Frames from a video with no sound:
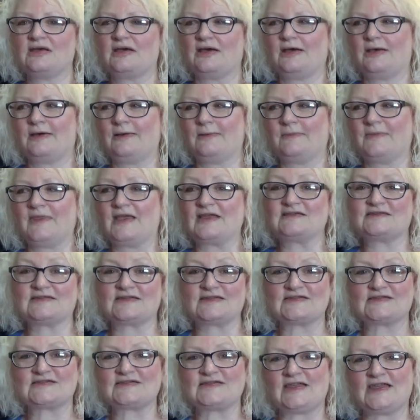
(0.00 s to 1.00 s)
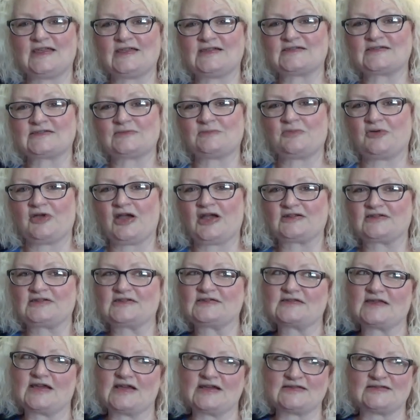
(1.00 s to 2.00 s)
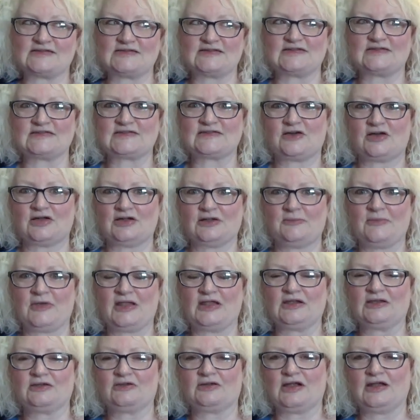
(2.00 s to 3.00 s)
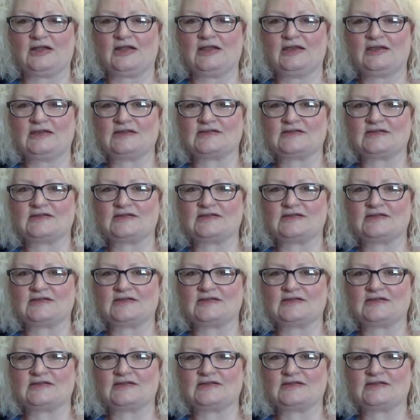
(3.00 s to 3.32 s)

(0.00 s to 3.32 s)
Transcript: Um, that does take some practice as does automatic writing.